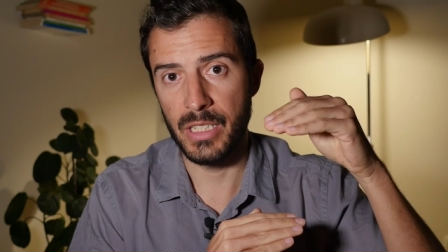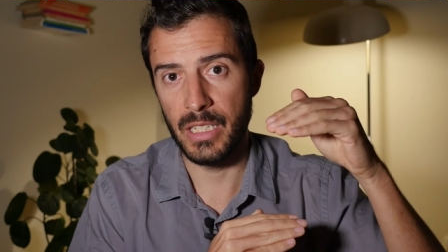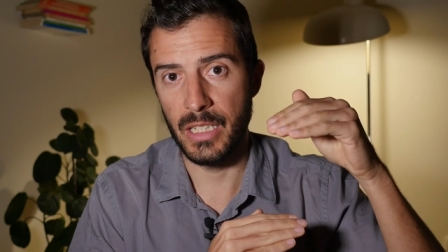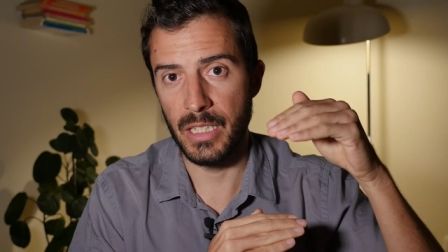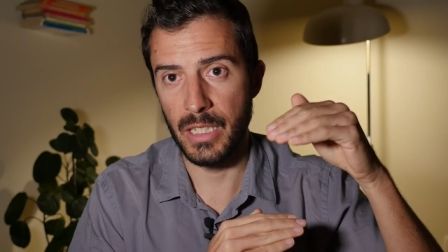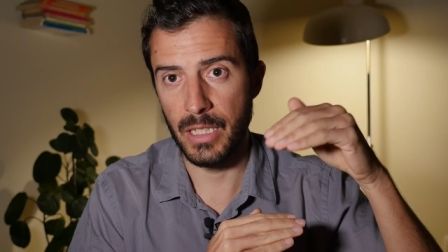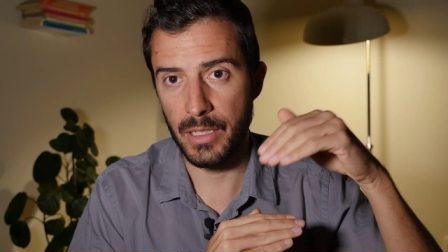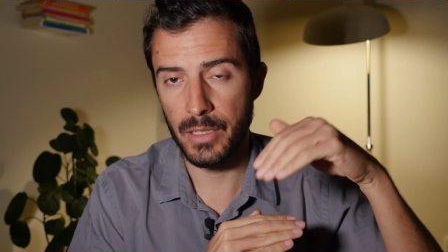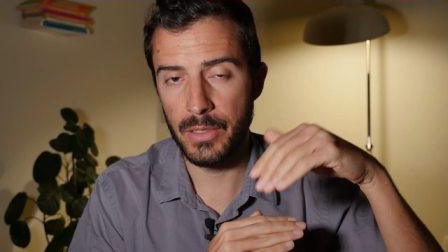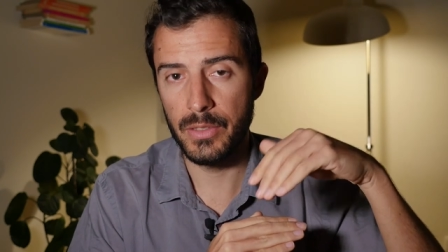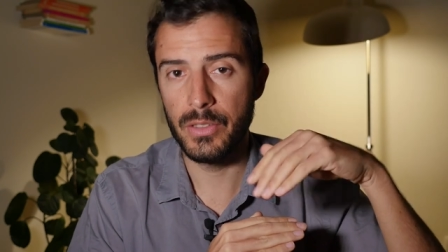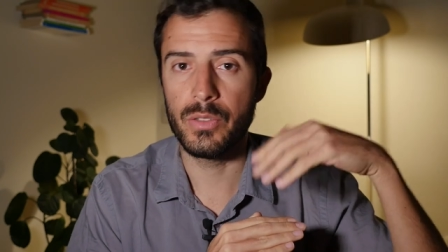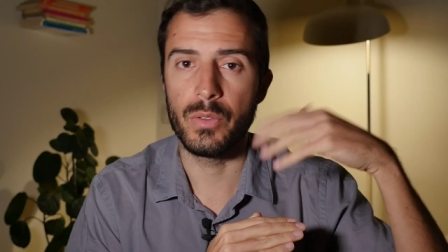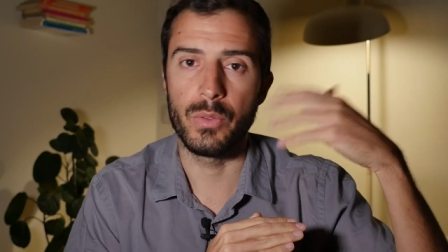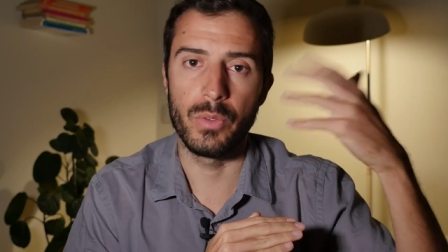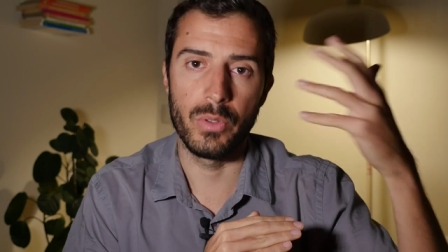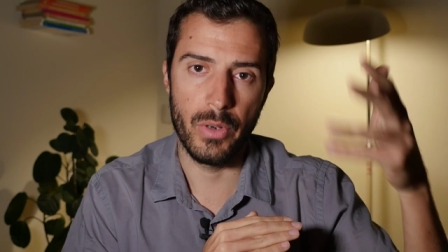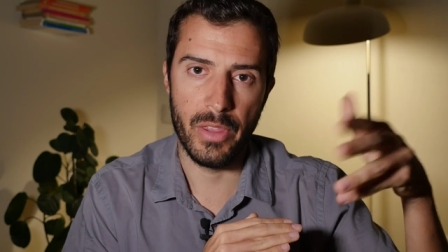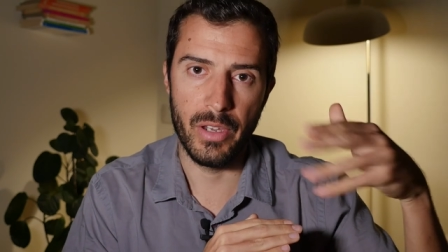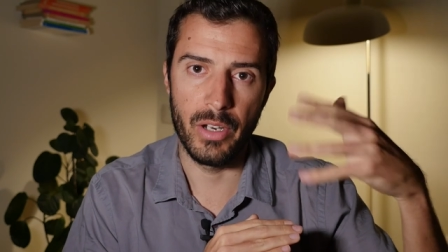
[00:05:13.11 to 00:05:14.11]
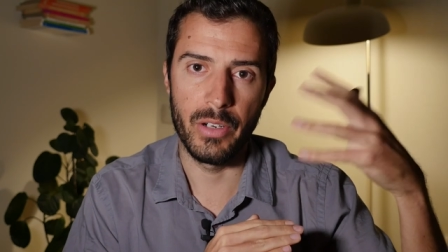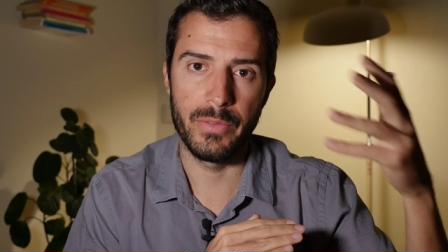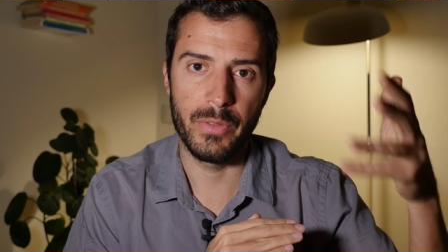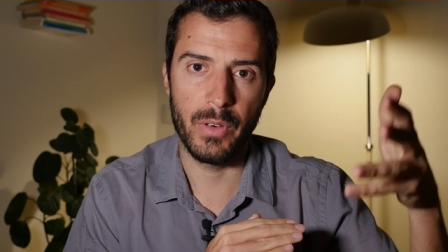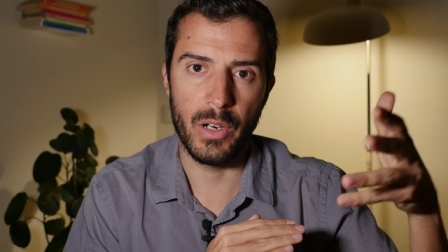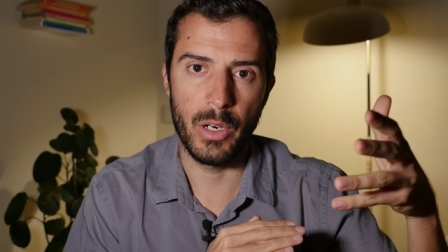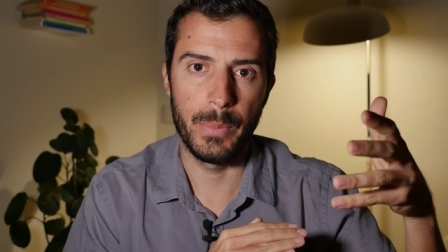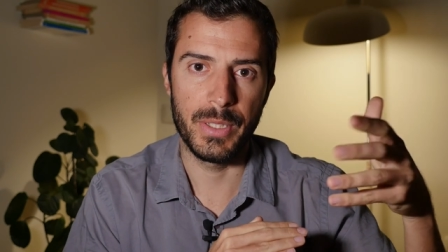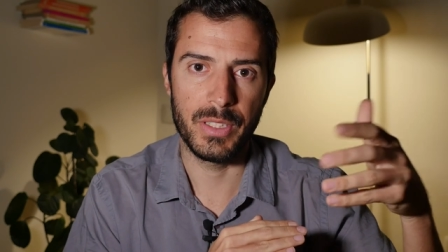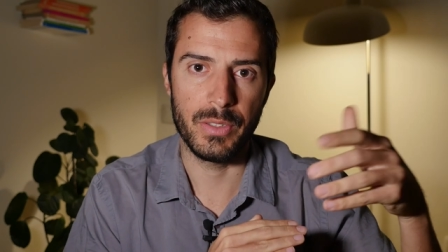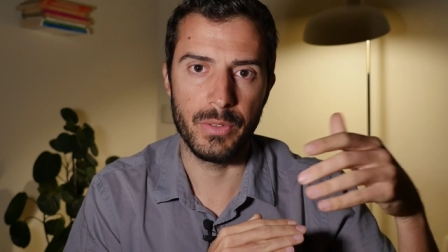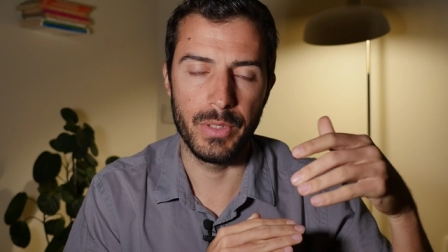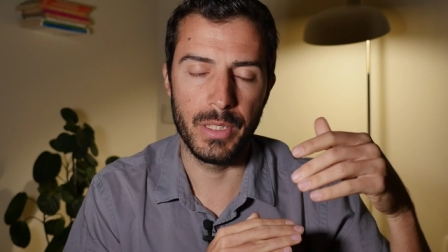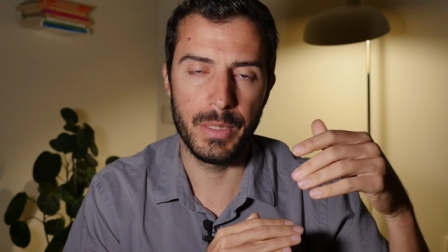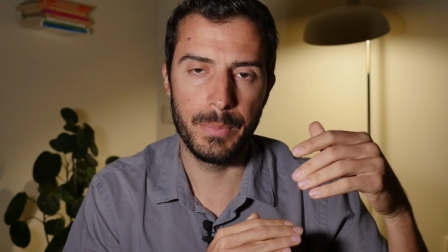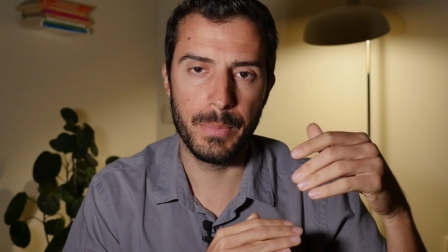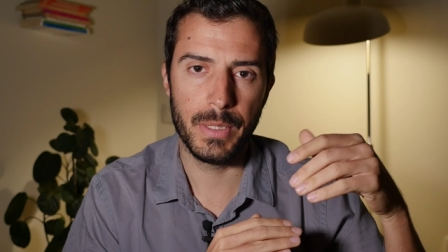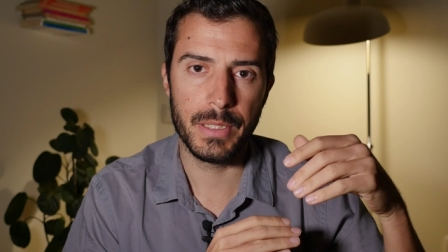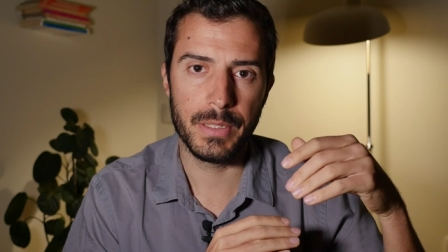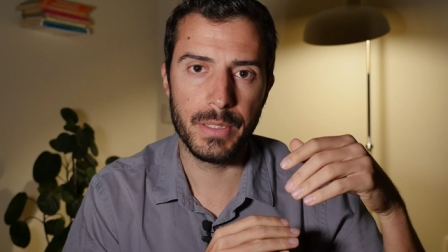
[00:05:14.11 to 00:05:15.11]
is or their environmental
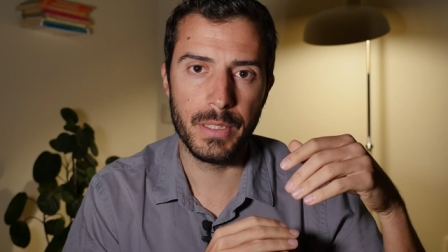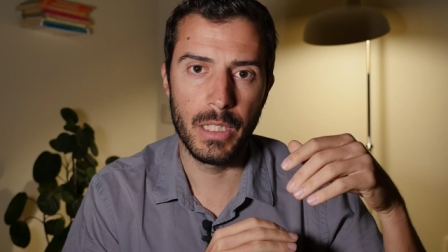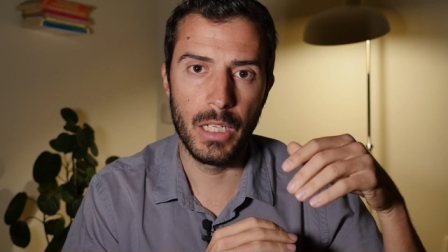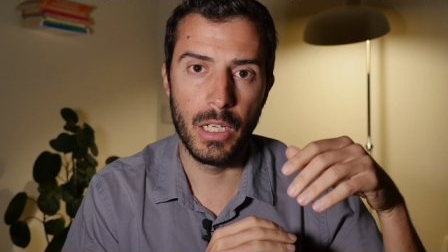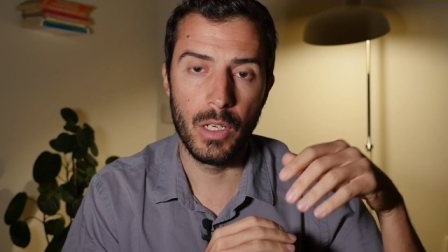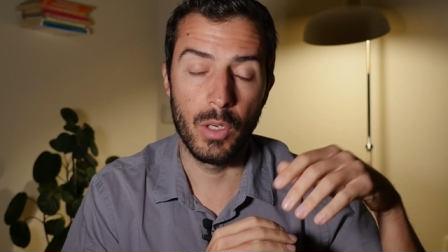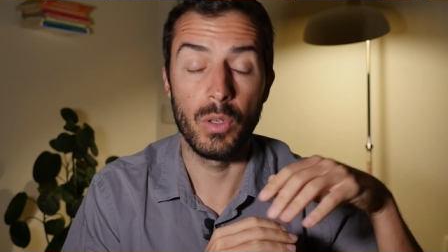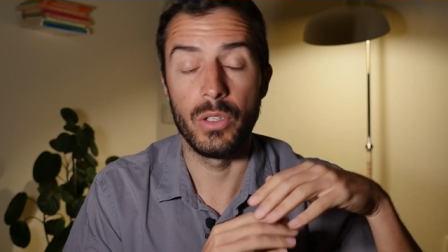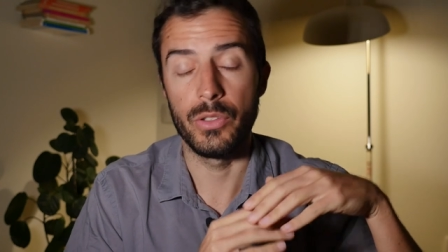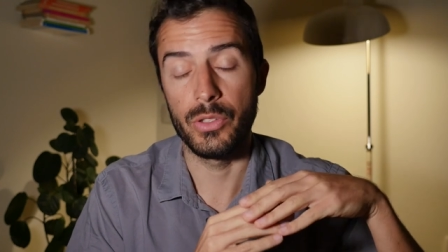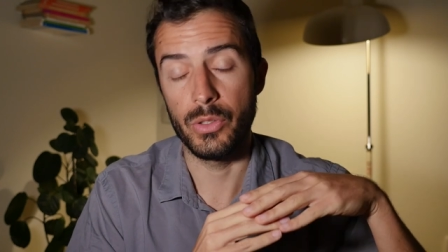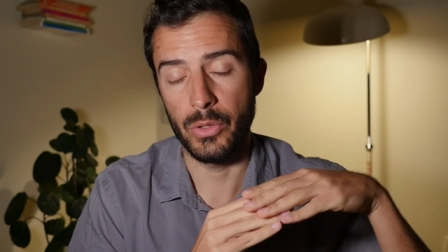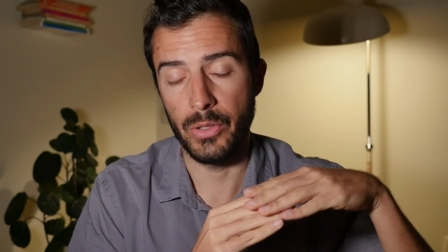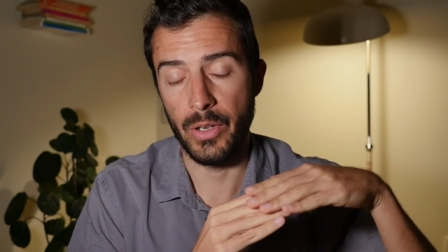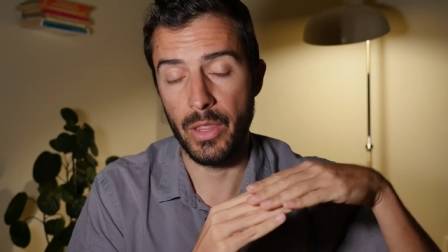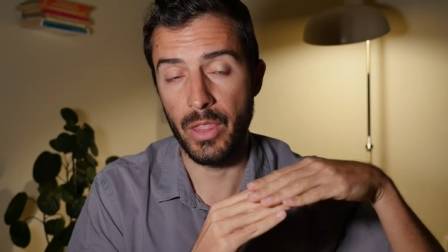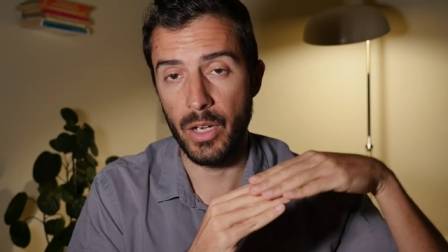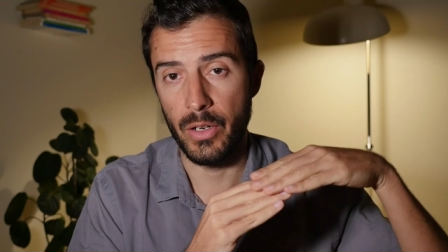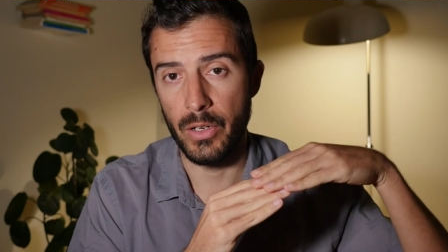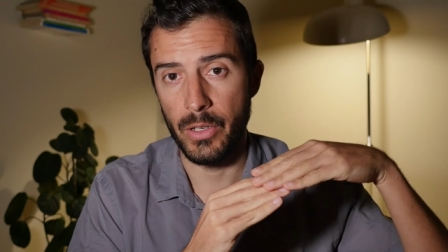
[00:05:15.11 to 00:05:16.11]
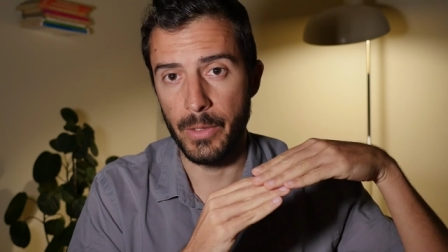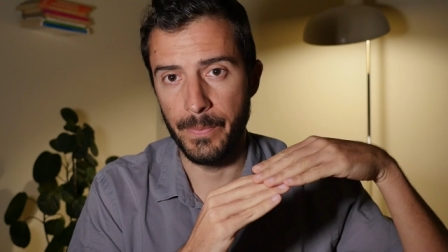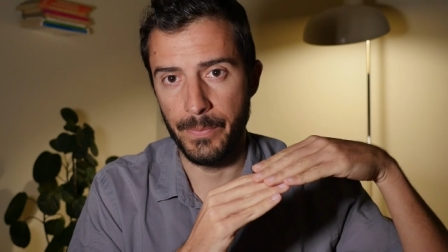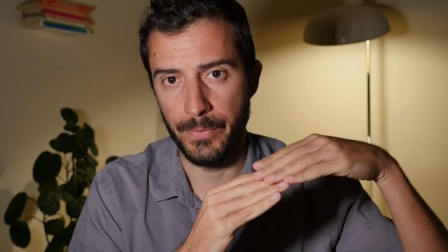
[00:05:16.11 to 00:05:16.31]
impacts, or sorry, their um,